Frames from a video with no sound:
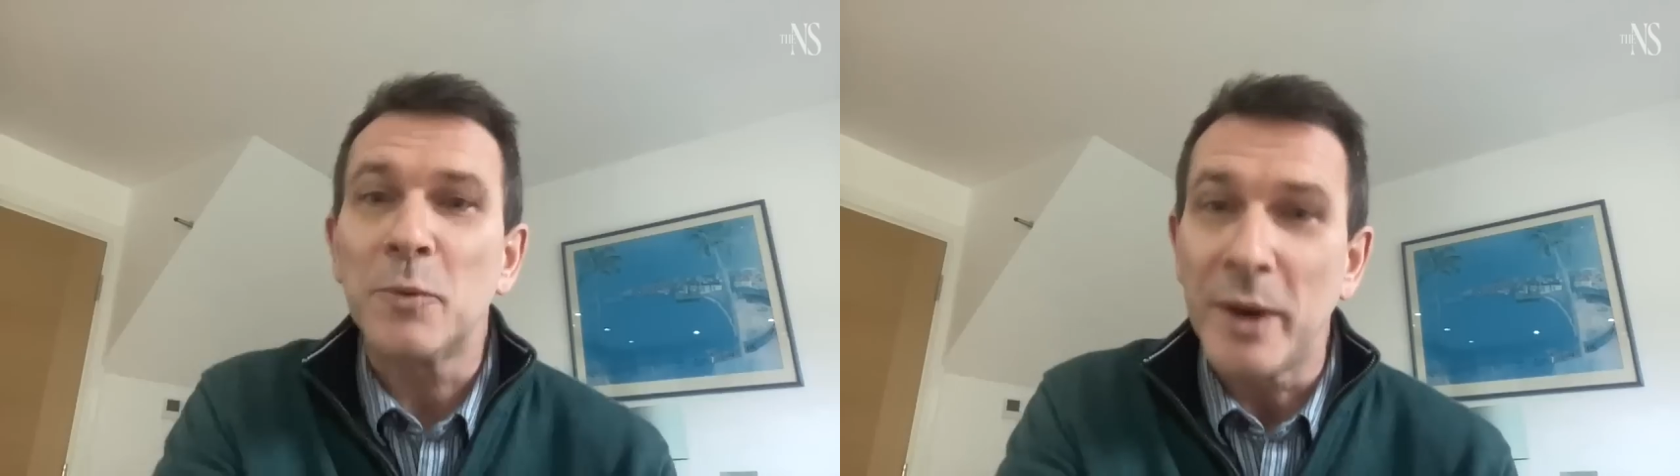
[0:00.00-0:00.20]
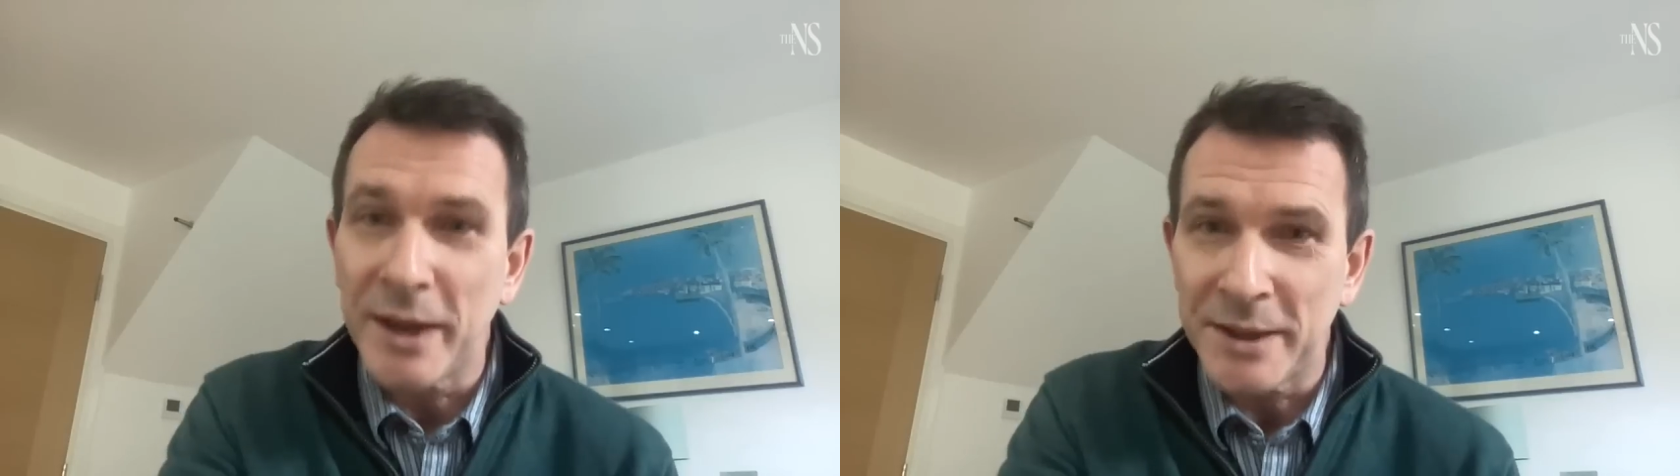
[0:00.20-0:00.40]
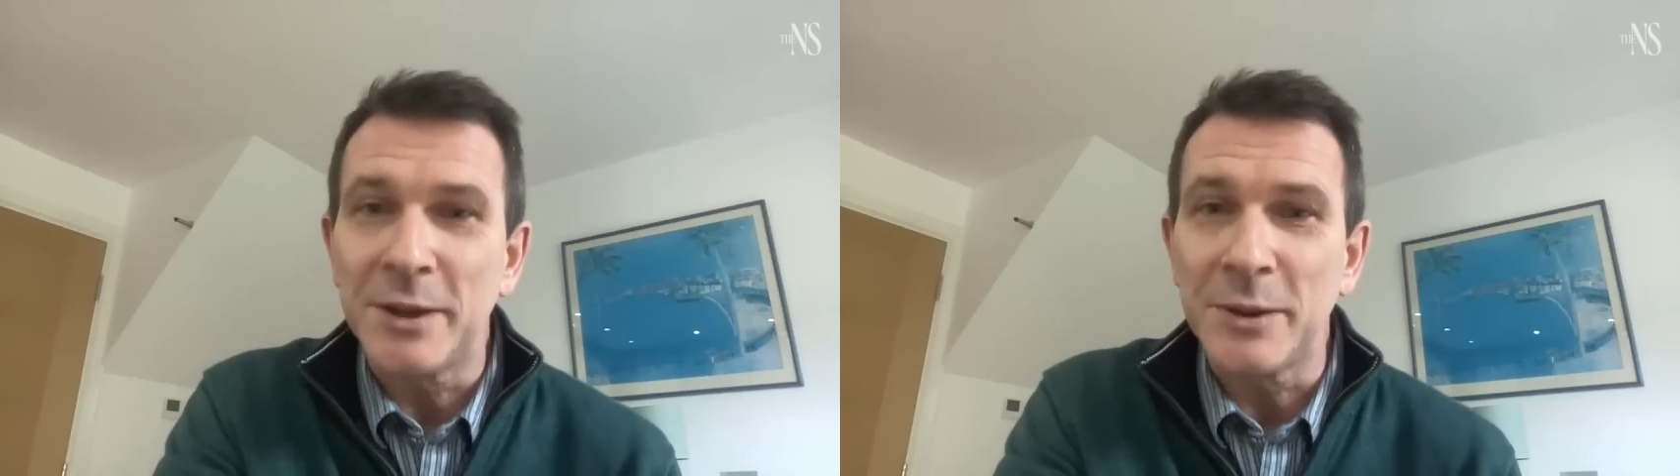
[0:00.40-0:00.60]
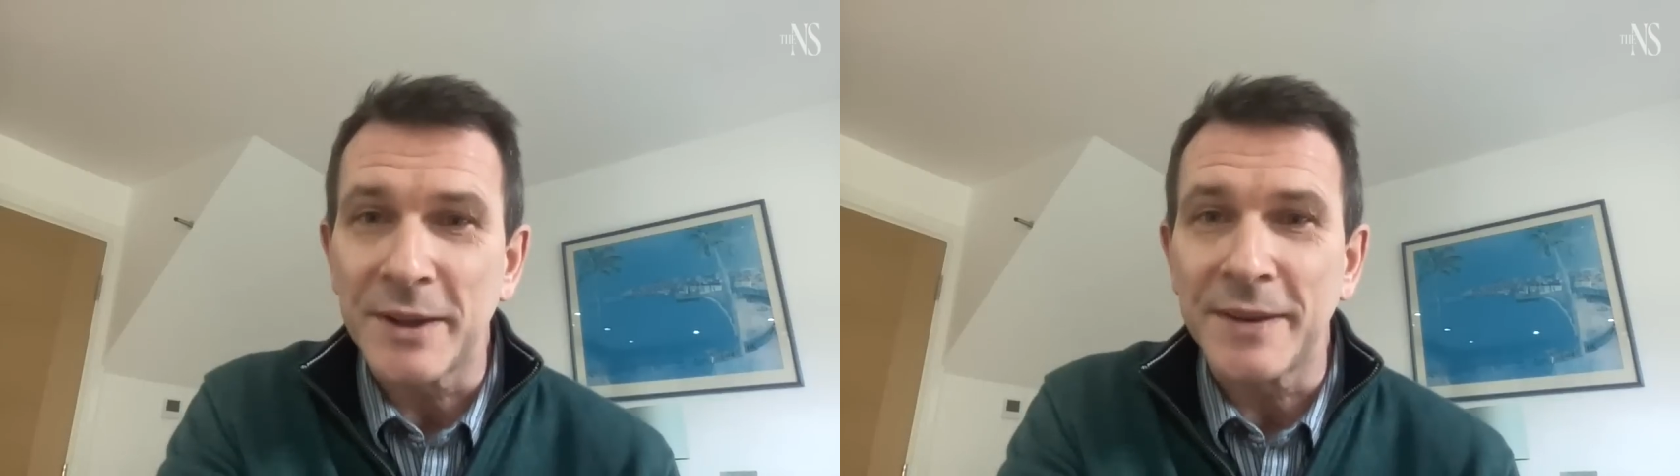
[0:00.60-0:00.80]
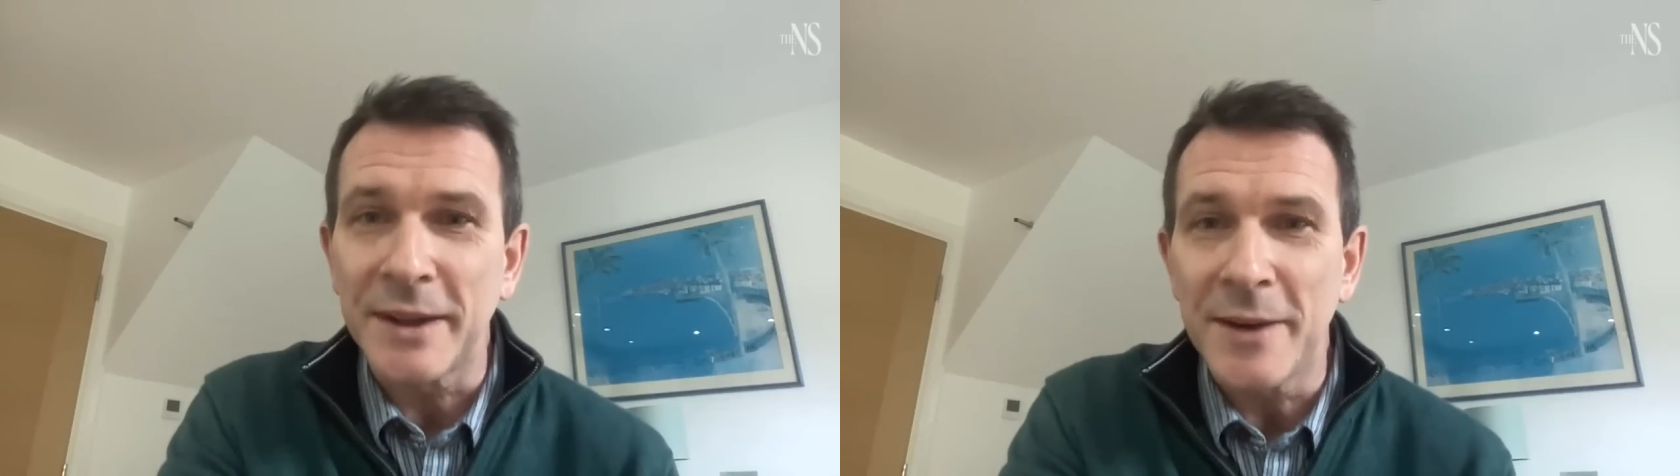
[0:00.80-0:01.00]
we need to do
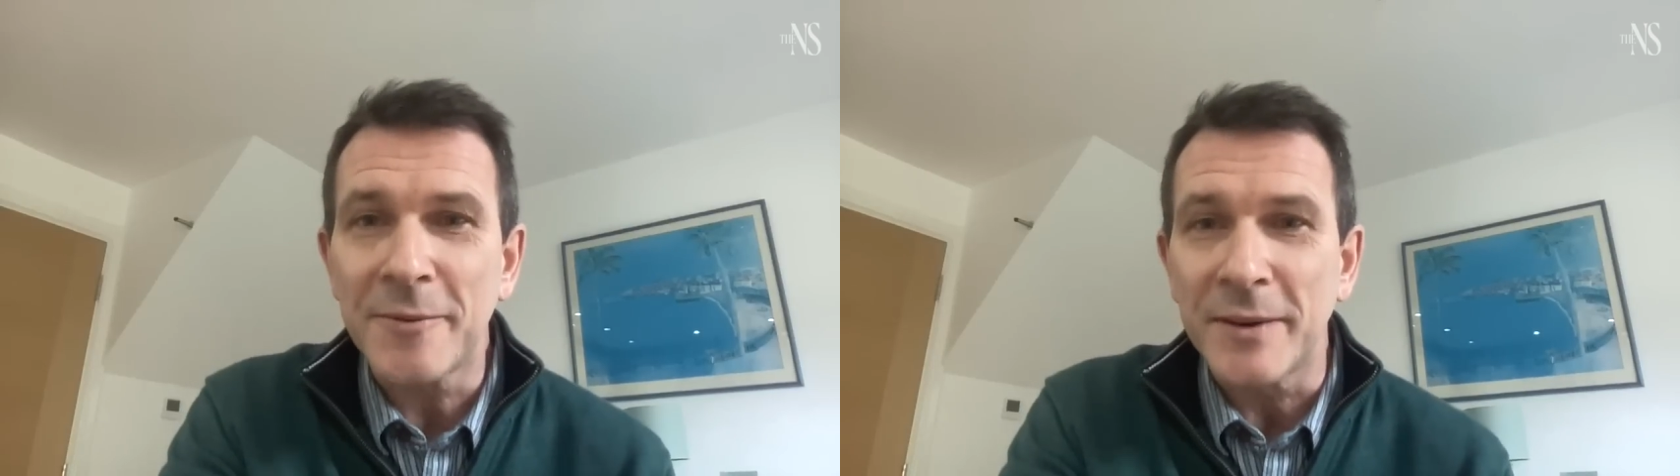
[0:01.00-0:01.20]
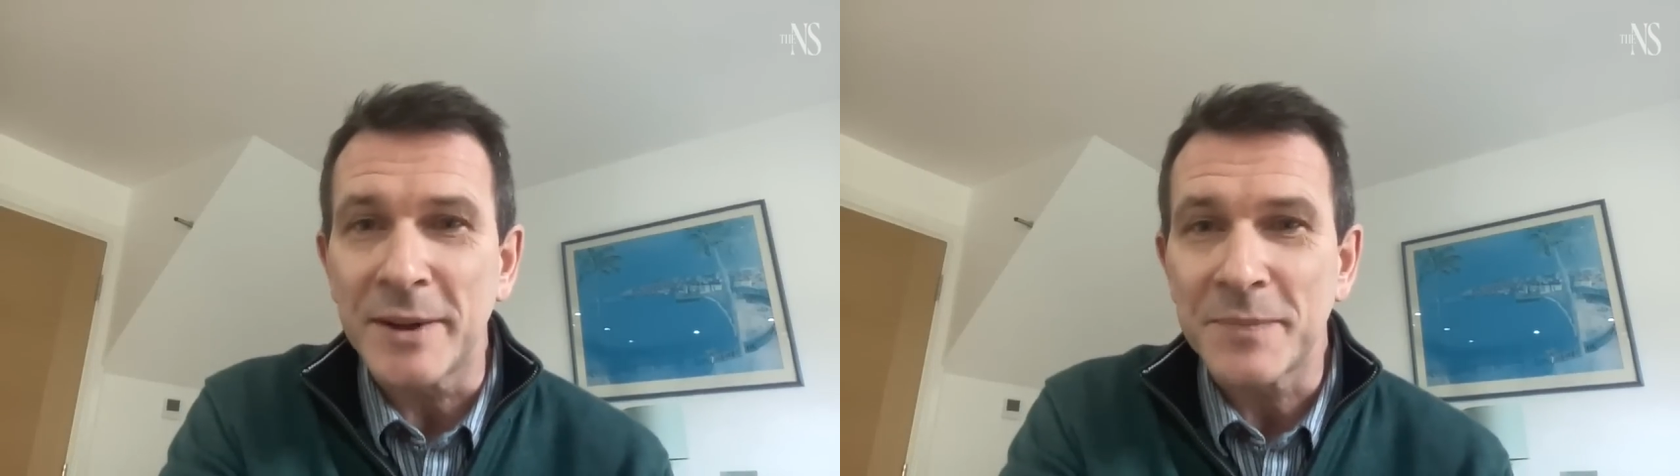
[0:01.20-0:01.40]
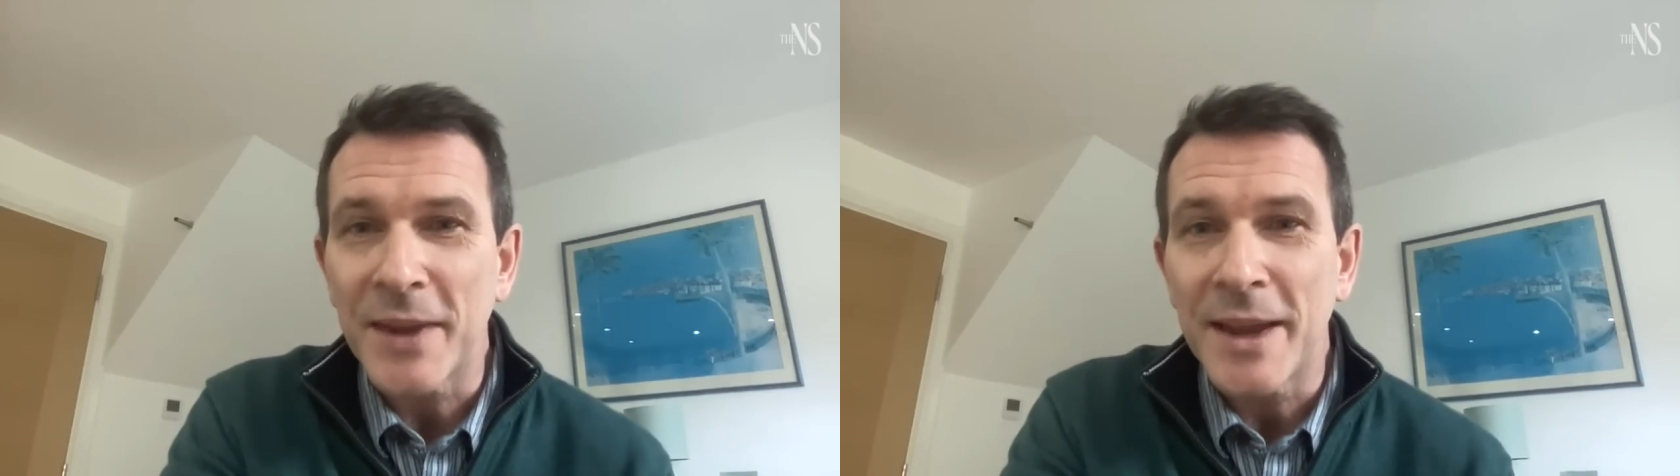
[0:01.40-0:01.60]
something different.